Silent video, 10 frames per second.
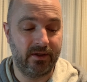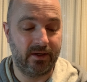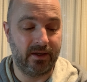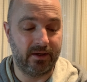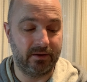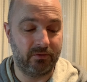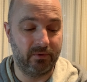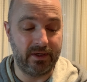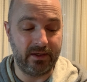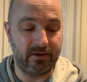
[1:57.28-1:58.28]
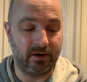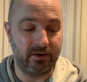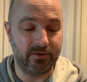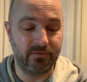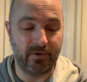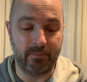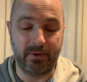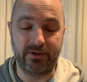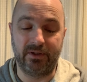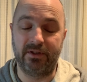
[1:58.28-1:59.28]
uh, greeting cards from,
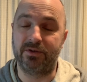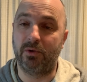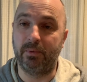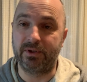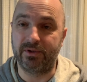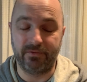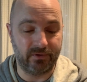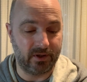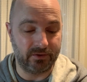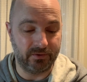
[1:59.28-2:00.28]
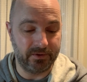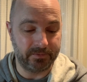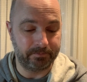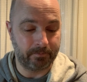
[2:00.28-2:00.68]
and she lists a whole bunch of different countries.